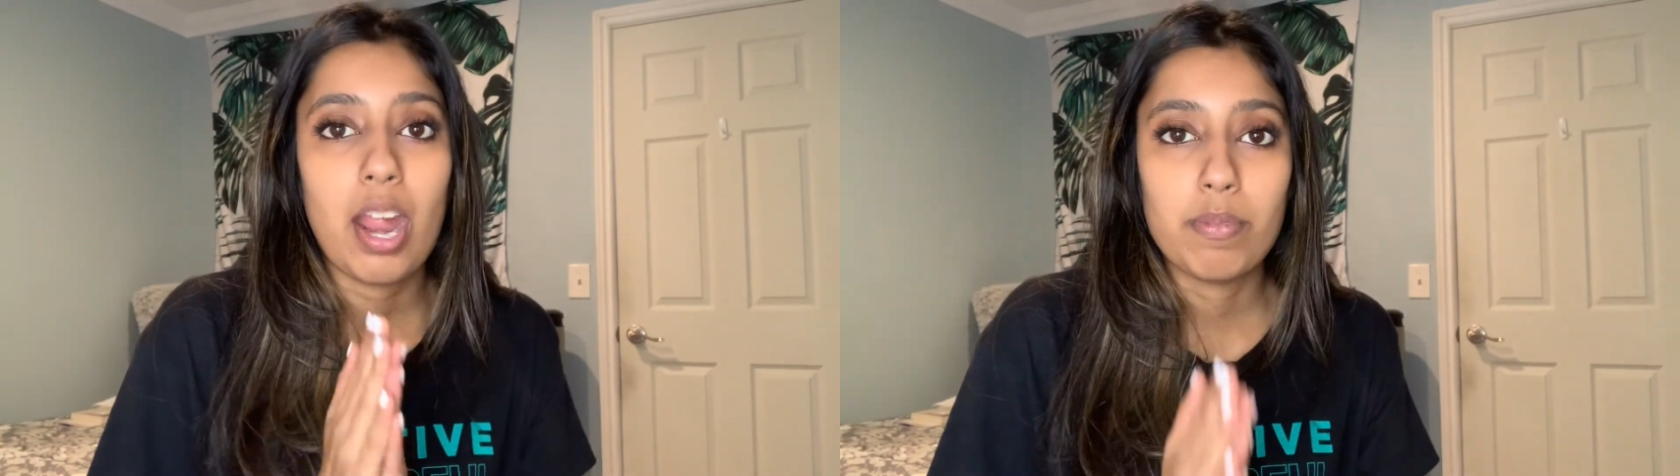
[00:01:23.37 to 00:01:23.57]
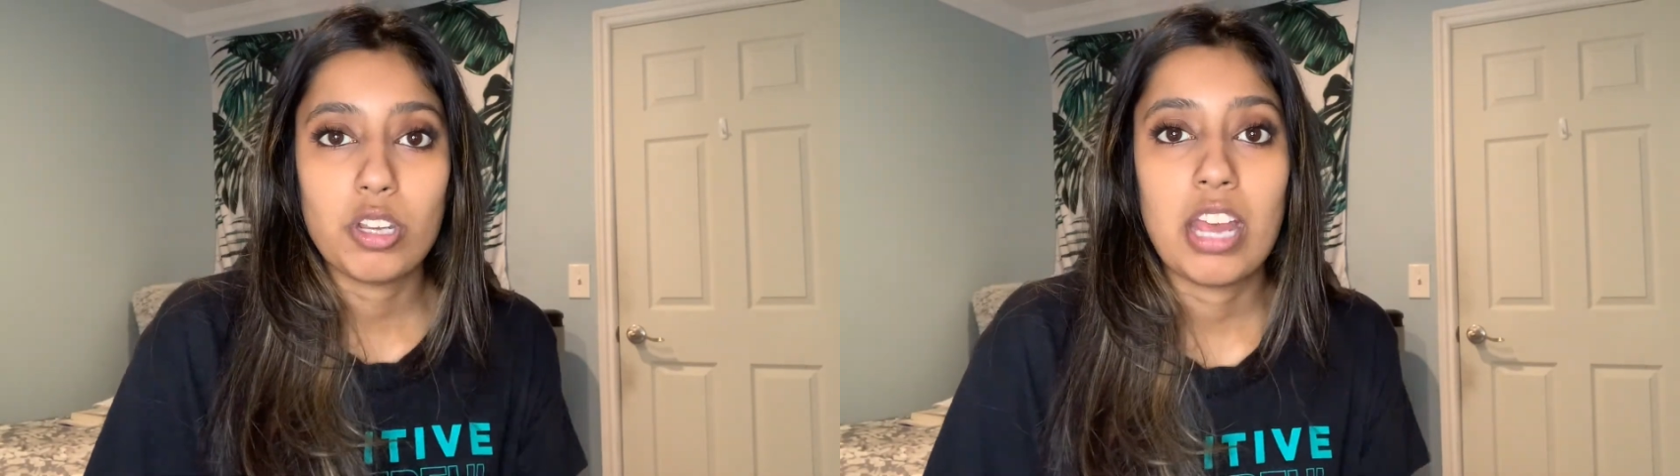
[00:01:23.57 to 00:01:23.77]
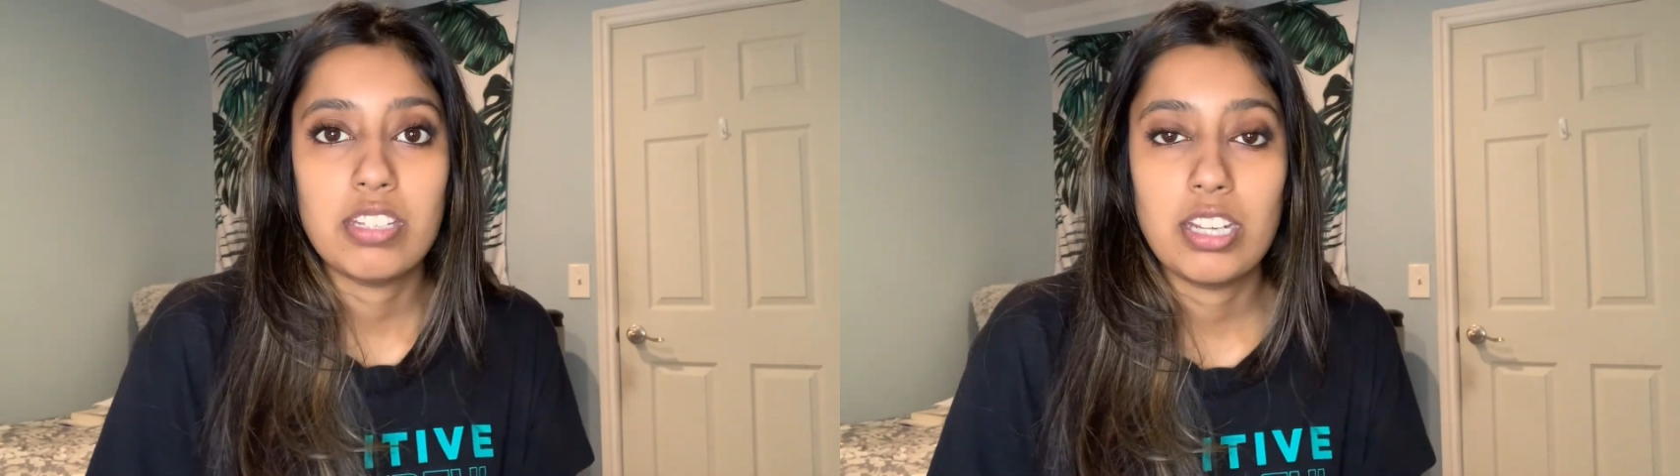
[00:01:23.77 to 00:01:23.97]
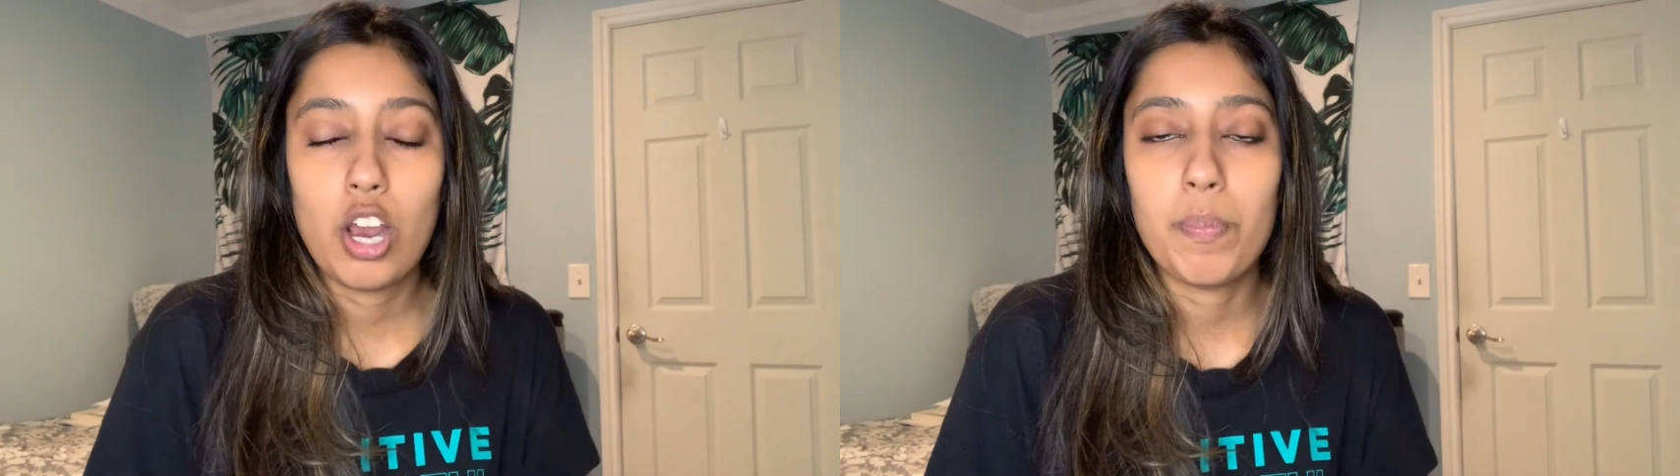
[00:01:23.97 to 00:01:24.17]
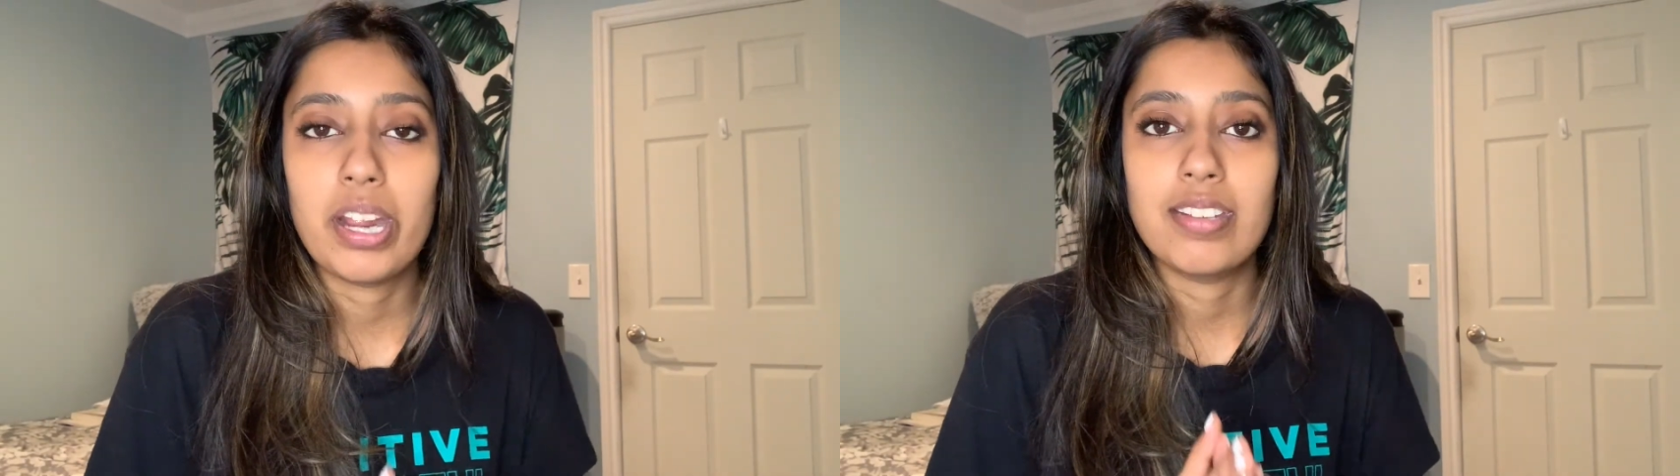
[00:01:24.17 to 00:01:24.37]
Amazon
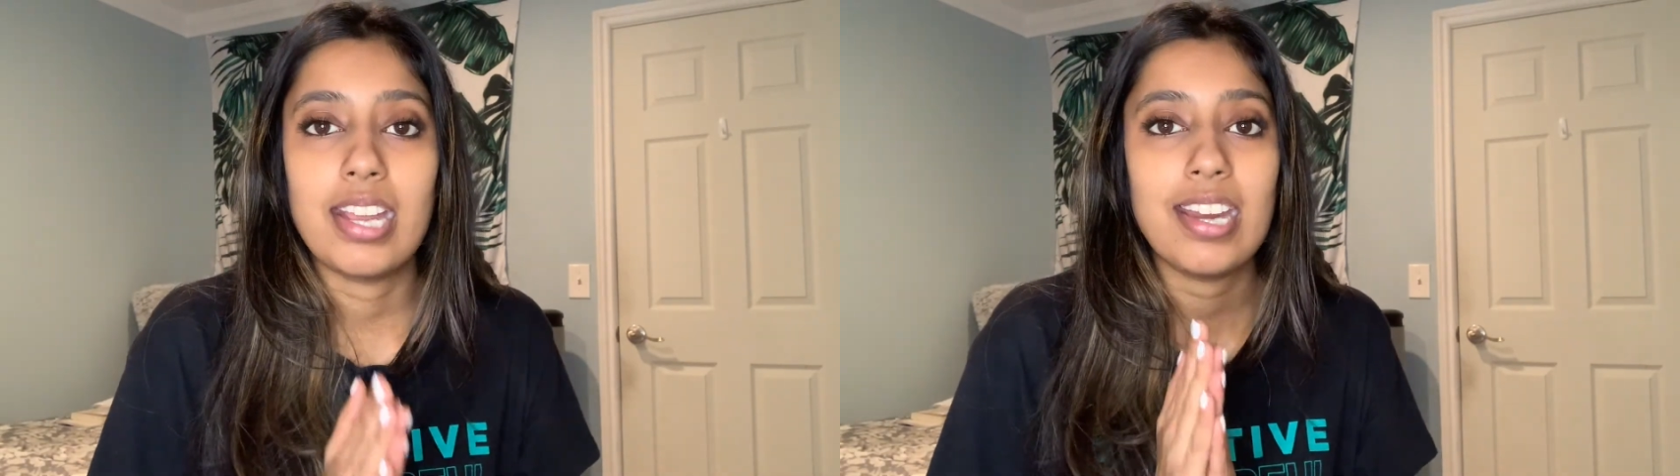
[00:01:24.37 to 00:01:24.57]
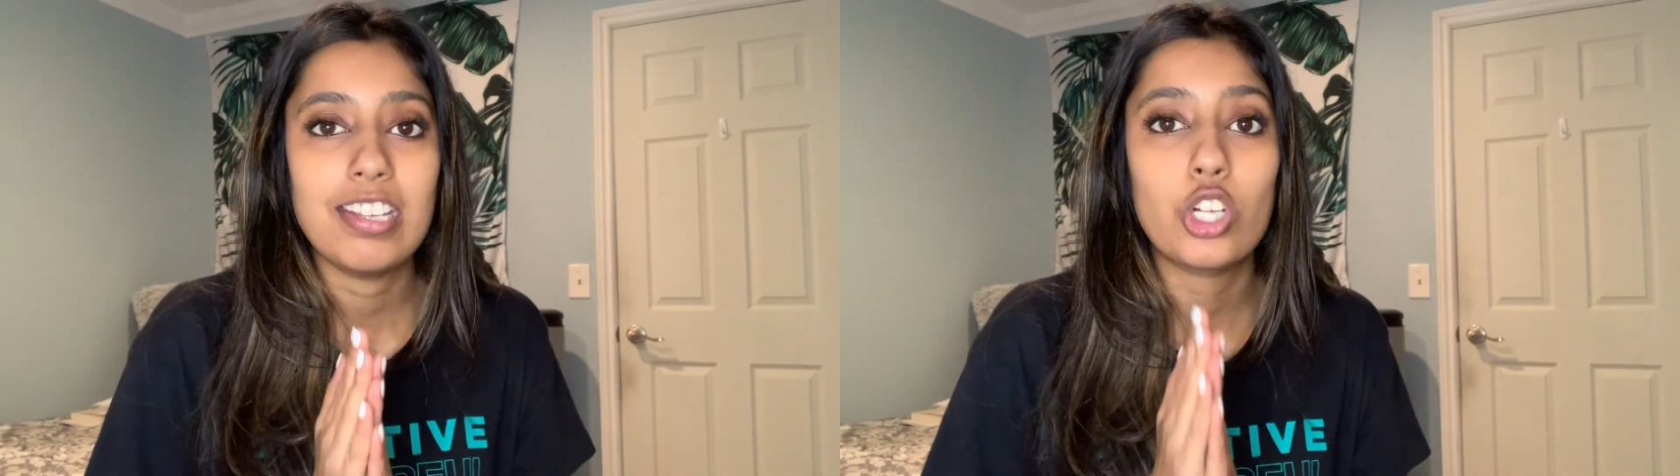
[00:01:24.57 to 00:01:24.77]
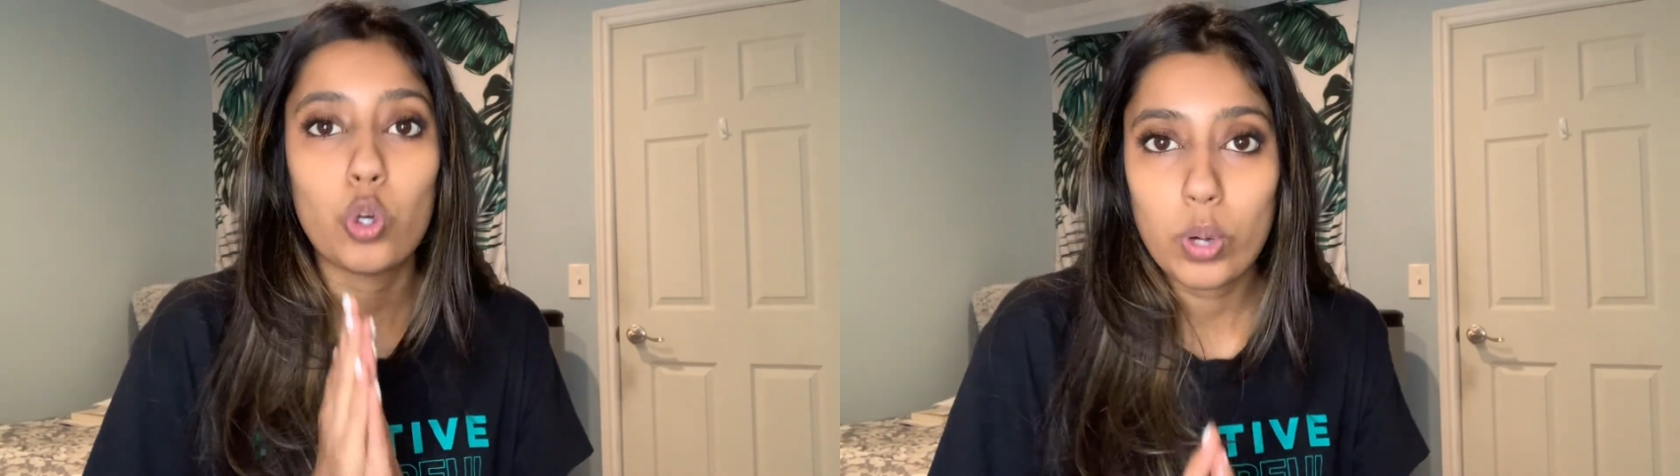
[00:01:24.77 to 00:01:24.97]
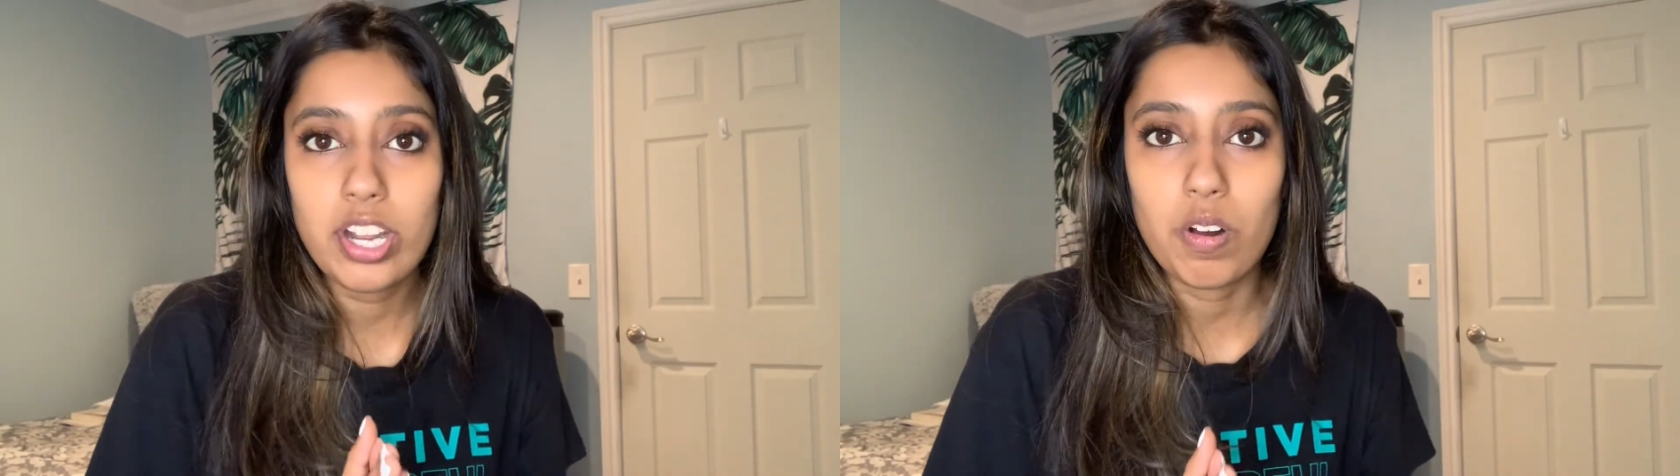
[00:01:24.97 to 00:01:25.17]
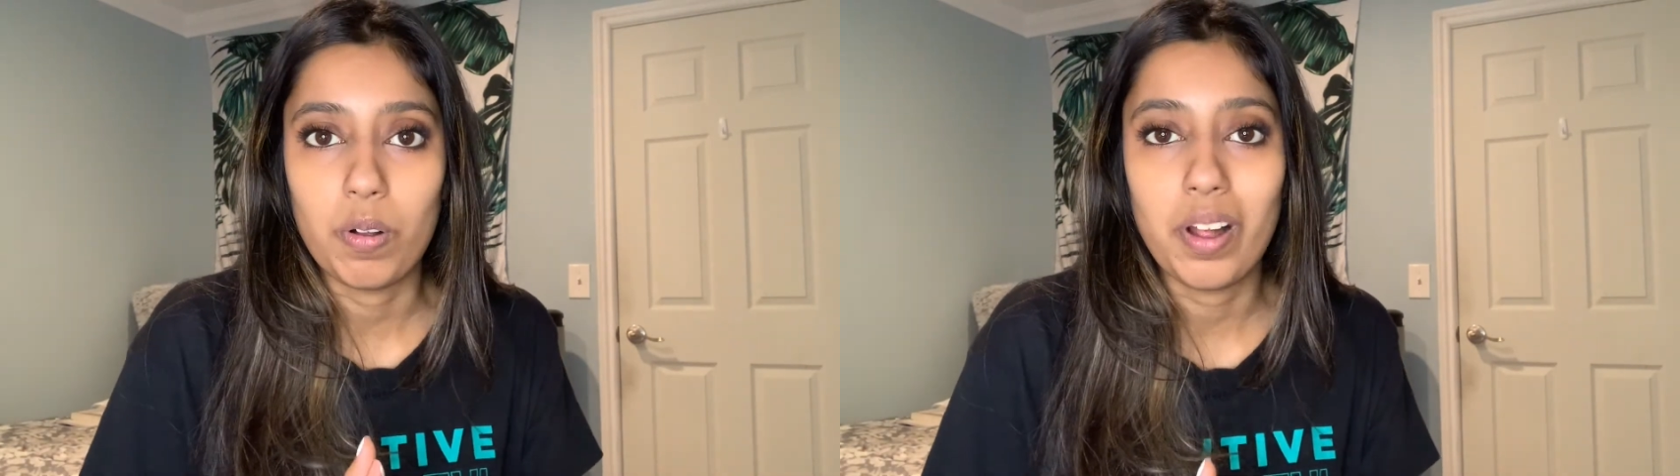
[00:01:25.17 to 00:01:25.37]
SEO because it is
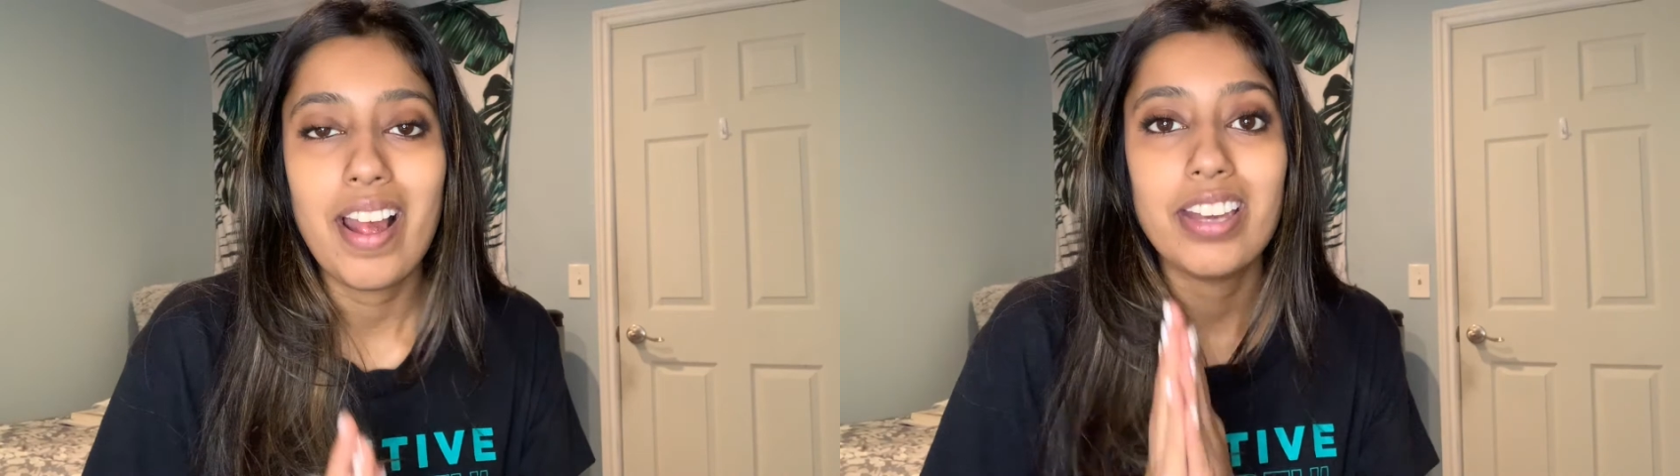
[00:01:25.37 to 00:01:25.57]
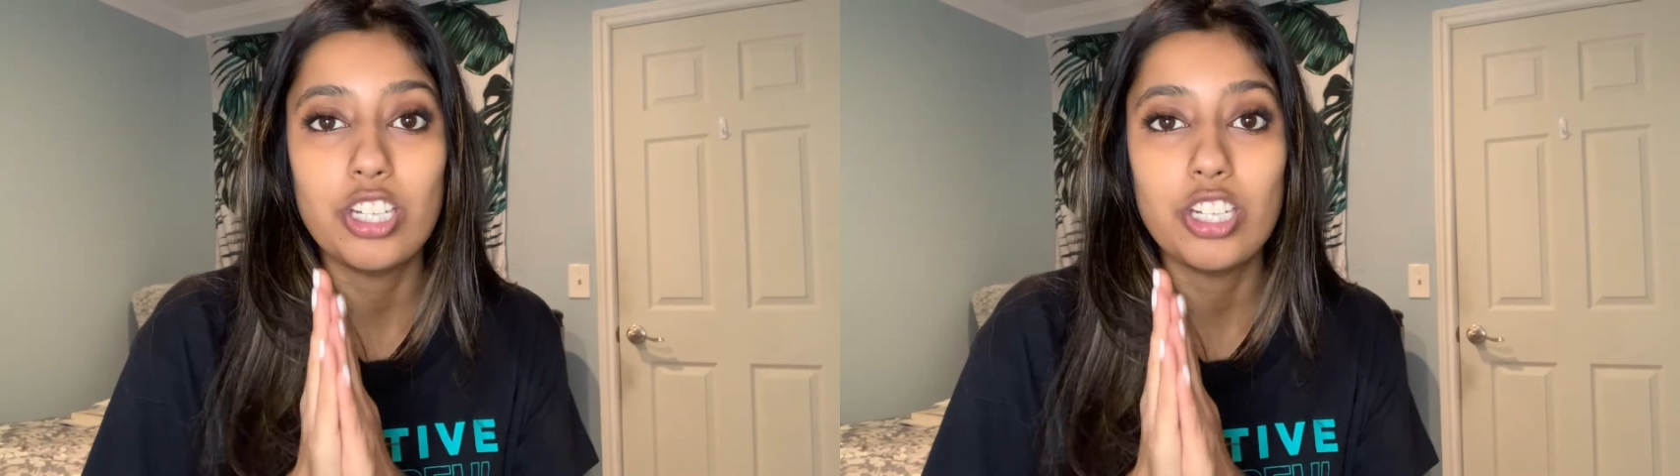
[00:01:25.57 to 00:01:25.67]
critical